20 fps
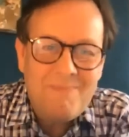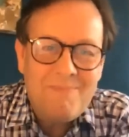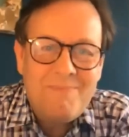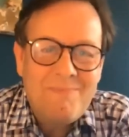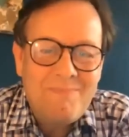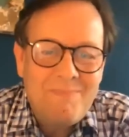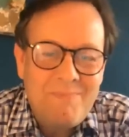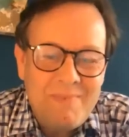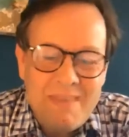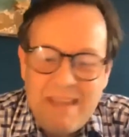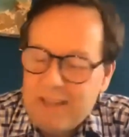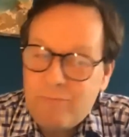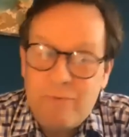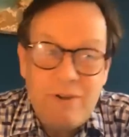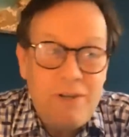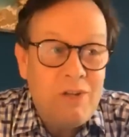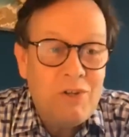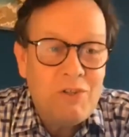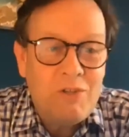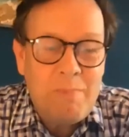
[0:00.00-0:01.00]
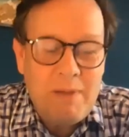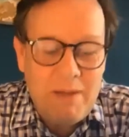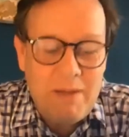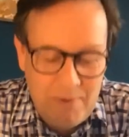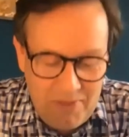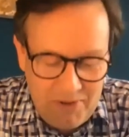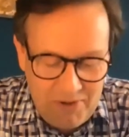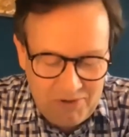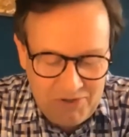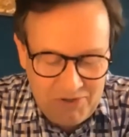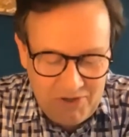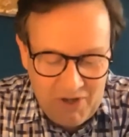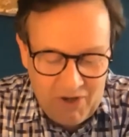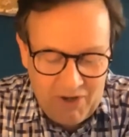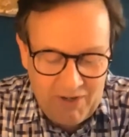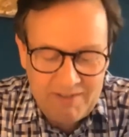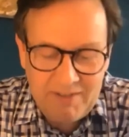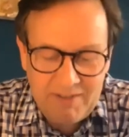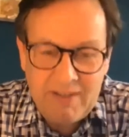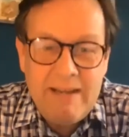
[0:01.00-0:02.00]
yeah, it's really good to be with you
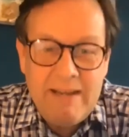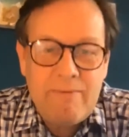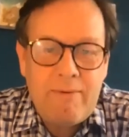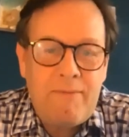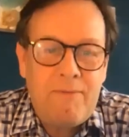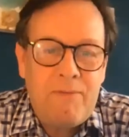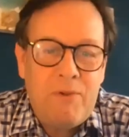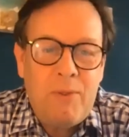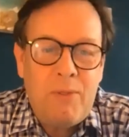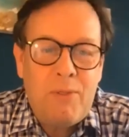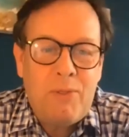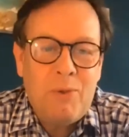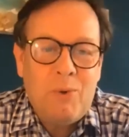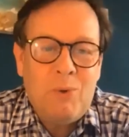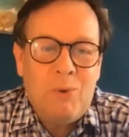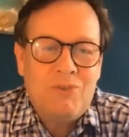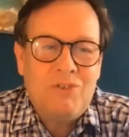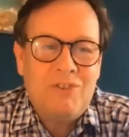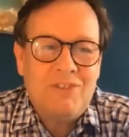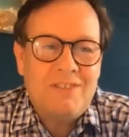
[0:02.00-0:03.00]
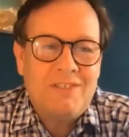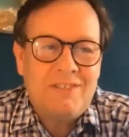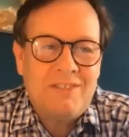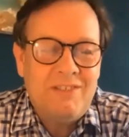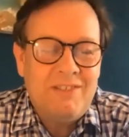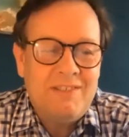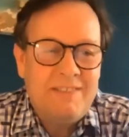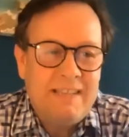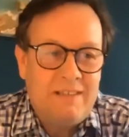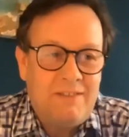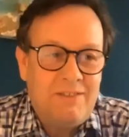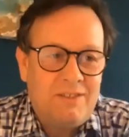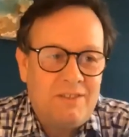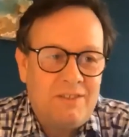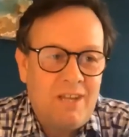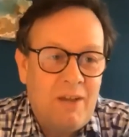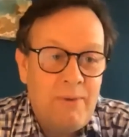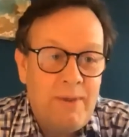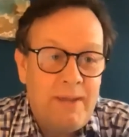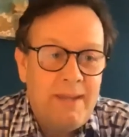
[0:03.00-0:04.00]
tonight. So here are a few thoughts just to set us
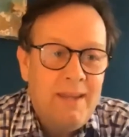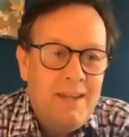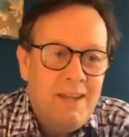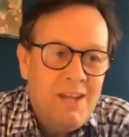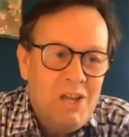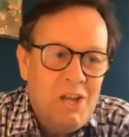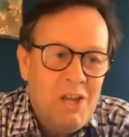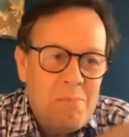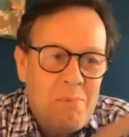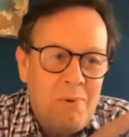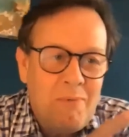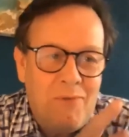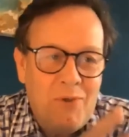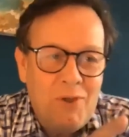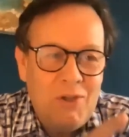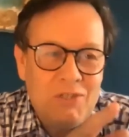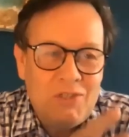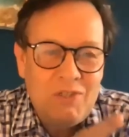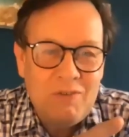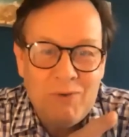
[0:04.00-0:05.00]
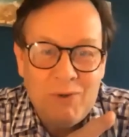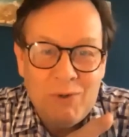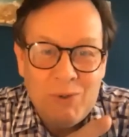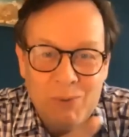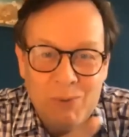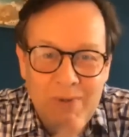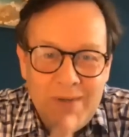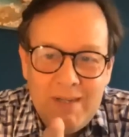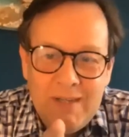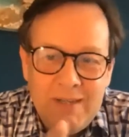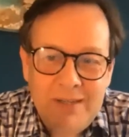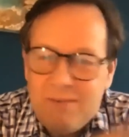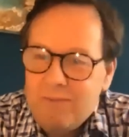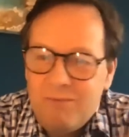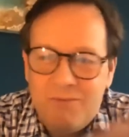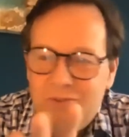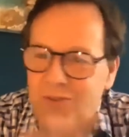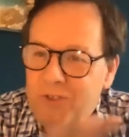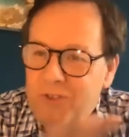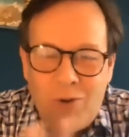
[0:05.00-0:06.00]
going. But first of all,
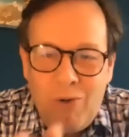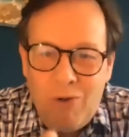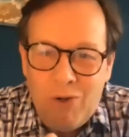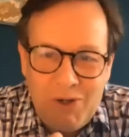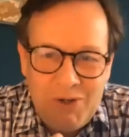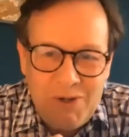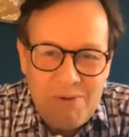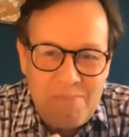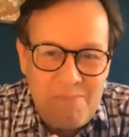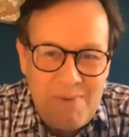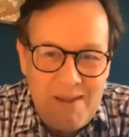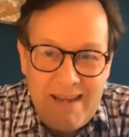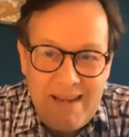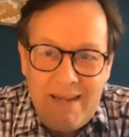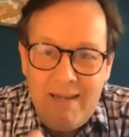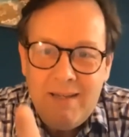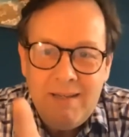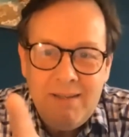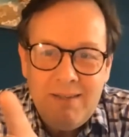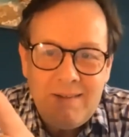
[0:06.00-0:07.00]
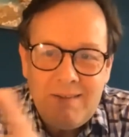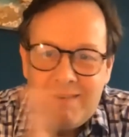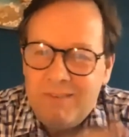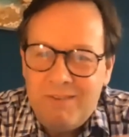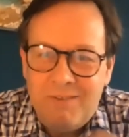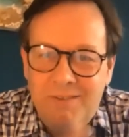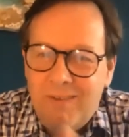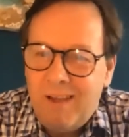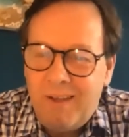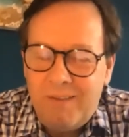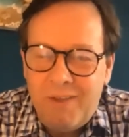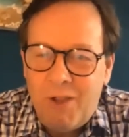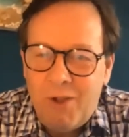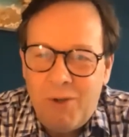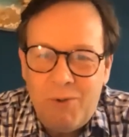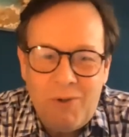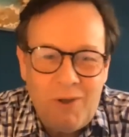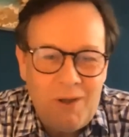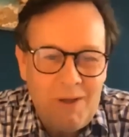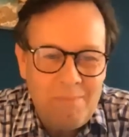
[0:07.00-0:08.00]
don't look at me. I
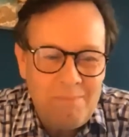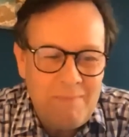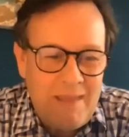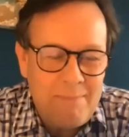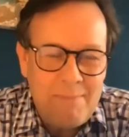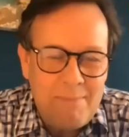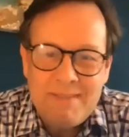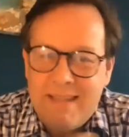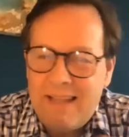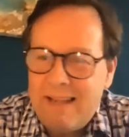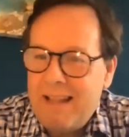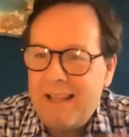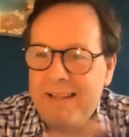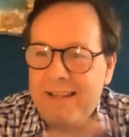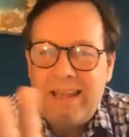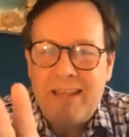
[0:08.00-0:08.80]
know Emma said that get